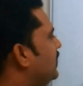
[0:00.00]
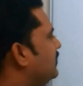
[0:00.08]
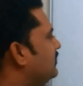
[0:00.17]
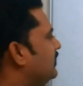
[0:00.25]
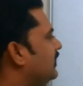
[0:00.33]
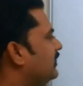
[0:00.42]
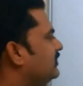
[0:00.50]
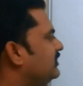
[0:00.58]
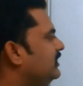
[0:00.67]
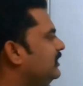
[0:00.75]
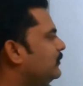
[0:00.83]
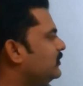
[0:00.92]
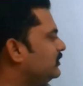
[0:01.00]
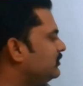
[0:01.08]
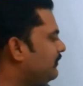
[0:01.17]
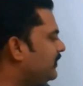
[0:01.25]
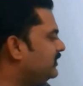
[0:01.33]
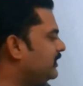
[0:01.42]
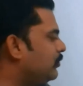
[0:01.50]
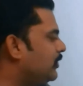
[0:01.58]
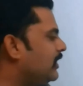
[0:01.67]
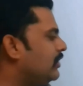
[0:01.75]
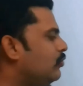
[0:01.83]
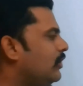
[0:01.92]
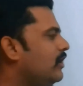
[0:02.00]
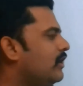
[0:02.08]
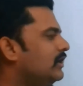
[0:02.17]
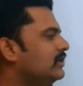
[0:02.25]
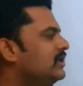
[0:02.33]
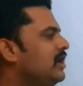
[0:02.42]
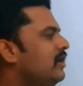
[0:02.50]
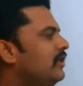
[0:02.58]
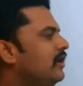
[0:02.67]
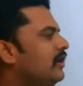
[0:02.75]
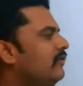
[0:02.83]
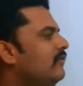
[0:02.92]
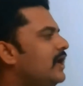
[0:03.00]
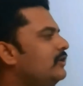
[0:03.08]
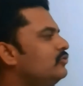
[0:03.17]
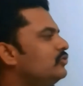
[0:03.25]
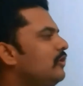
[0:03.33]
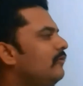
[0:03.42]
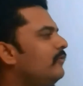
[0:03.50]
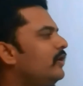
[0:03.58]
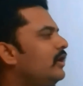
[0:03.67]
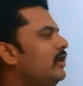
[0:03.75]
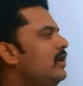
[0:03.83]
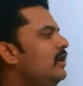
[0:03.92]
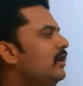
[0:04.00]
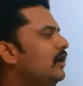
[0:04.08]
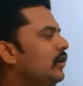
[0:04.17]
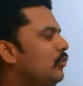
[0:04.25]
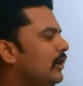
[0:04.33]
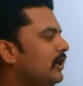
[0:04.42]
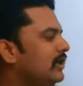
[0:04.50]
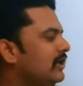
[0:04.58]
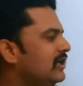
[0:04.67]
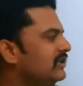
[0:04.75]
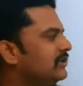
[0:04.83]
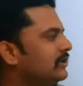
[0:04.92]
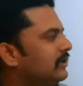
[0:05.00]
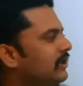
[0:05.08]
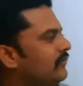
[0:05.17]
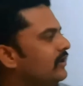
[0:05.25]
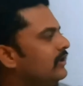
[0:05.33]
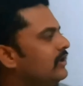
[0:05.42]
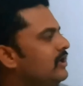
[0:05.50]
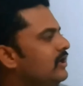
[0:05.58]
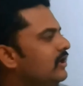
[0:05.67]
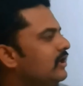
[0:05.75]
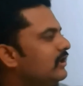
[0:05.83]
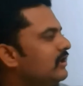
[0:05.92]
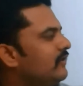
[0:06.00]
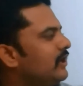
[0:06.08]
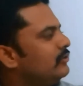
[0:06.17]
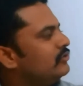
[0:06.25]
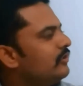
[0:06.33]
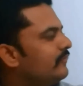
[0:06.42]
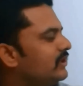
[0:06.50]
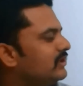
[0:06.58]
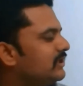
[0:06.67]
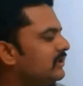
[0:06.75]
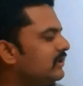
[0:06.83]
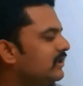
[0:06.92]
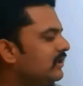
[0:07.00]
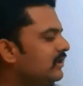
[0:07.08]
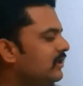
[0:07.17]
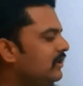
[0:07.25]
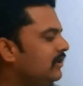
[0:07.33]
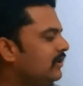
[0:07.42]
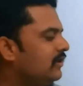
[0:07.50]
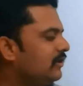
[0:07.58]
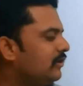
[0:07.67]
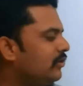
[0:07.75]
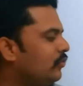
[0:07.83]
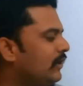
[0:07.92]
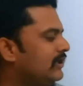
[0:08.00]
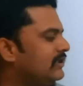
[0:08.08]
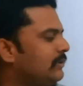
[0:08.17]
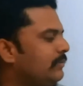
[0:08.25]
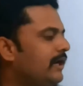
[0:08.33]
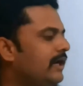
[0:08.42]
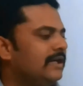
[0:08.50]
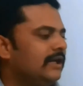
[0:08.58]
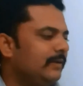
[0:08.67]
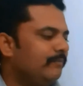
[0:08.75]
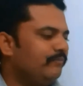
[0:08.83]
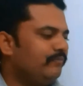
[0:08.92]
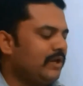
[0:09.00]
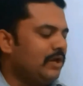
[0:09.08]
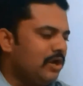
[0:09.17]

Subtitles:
and the regression equations of x on y and y on x. The values of y and x are given, the values of x and y separately.